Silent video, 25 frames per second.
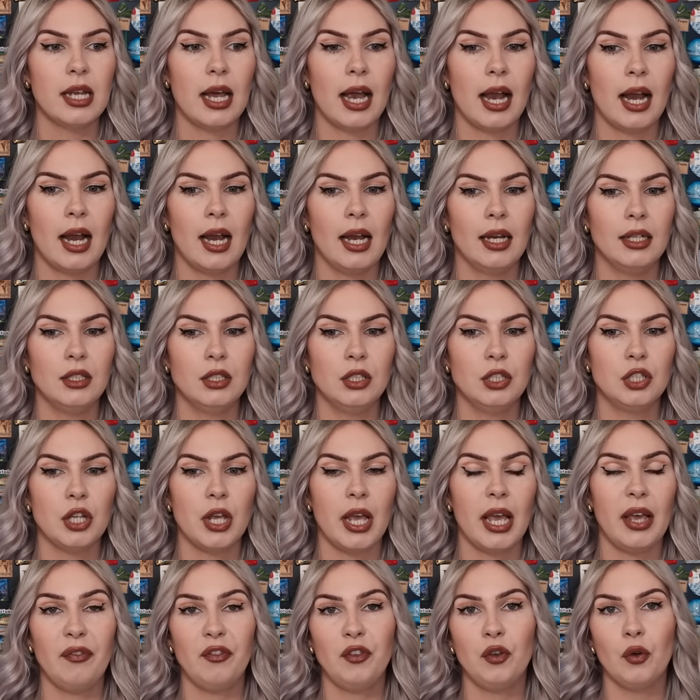And
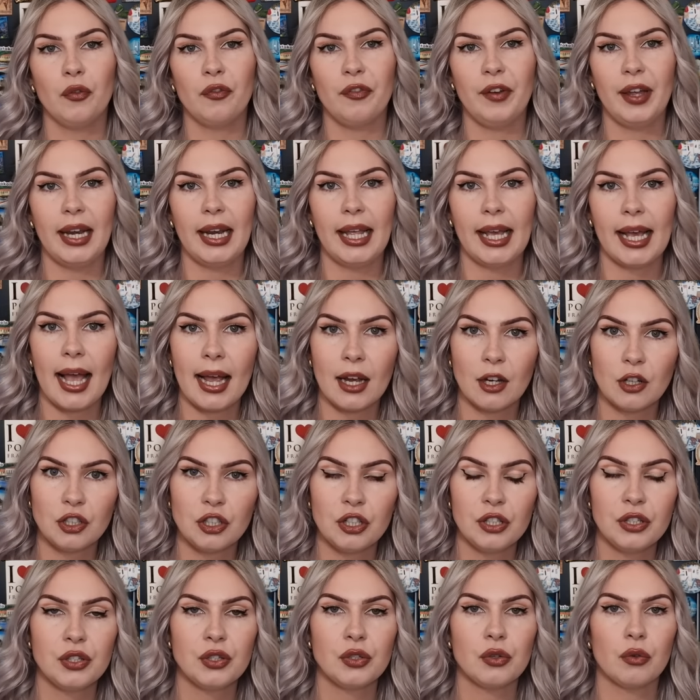if you're feeling
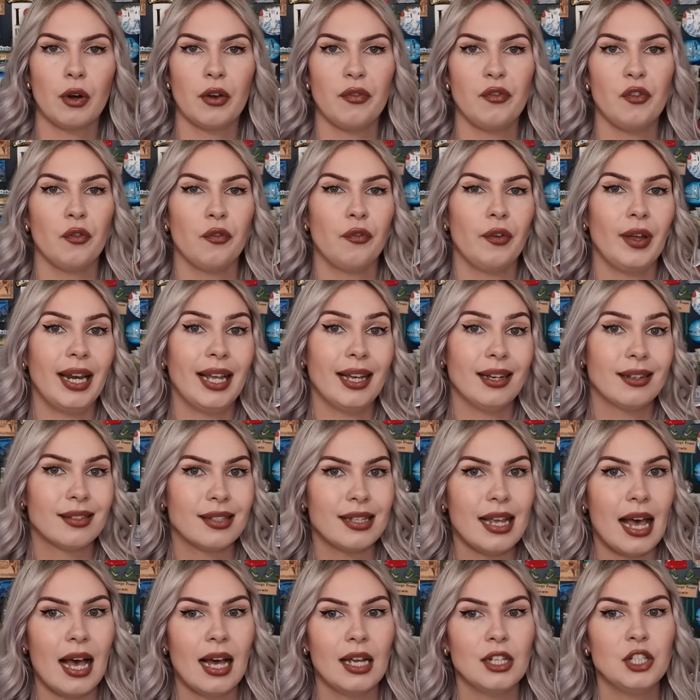anxious or if you're feeling
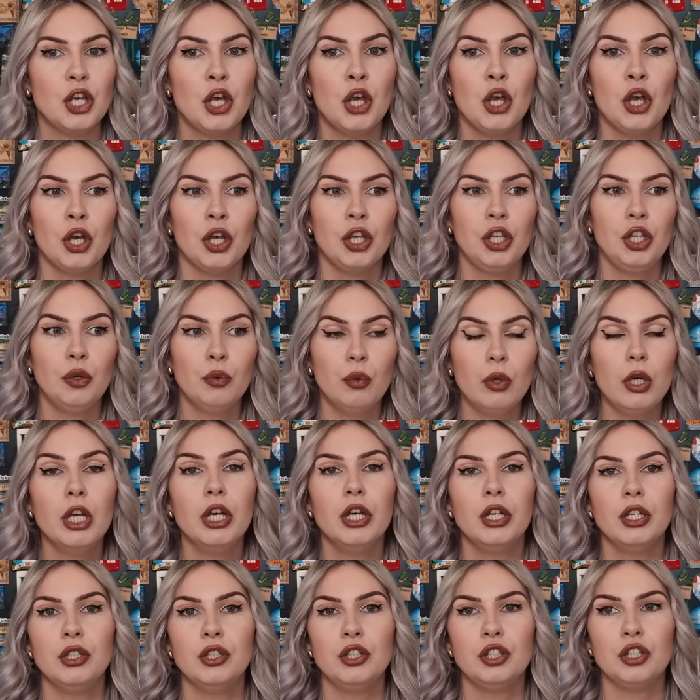sad, You
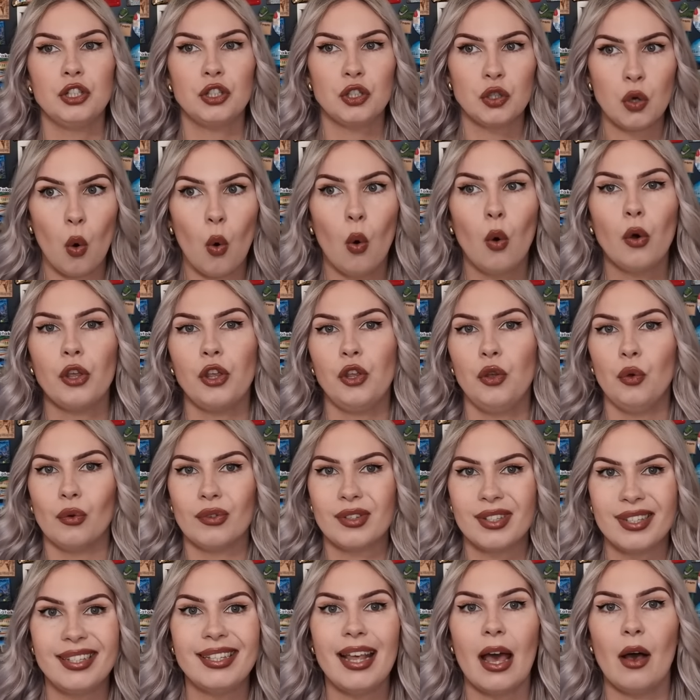learn to talk
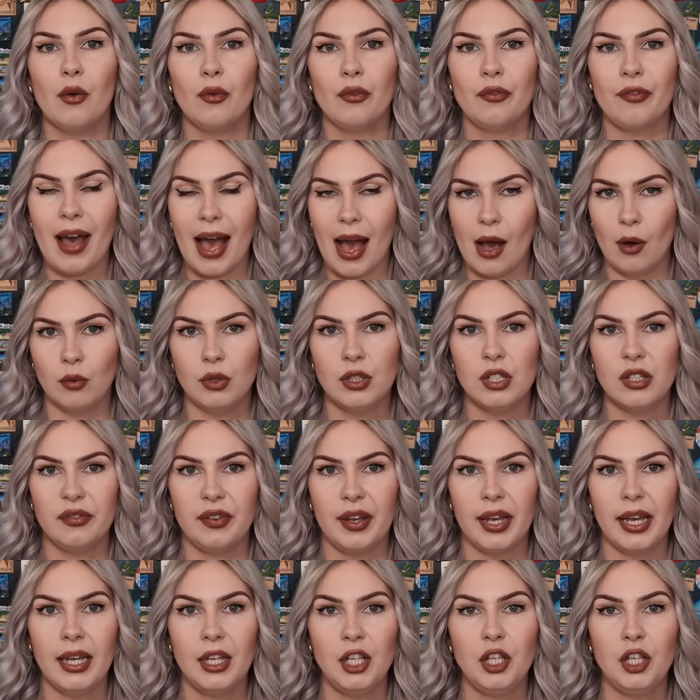yourself out of it.